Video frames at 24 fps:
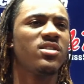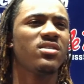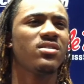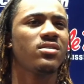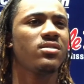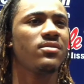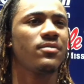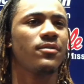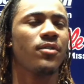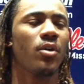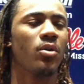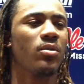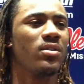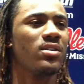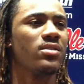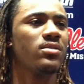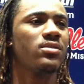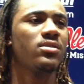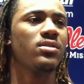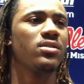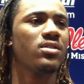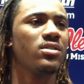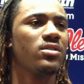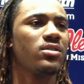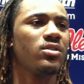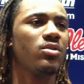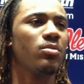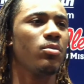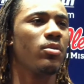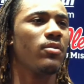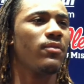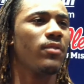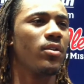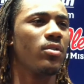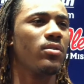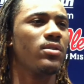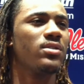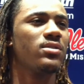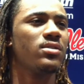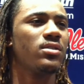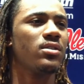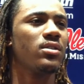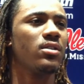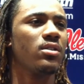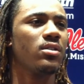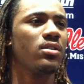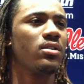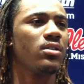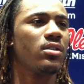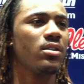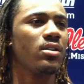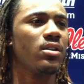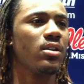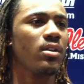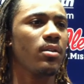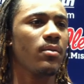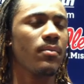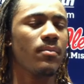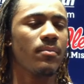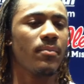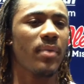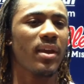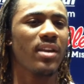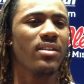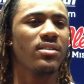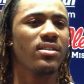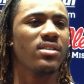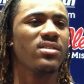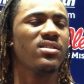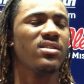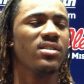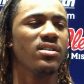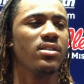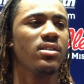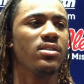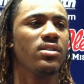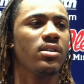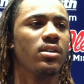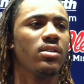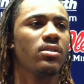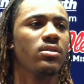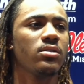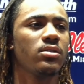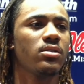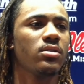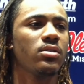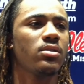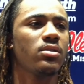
Just focus, just a little more focus and paying attention to details.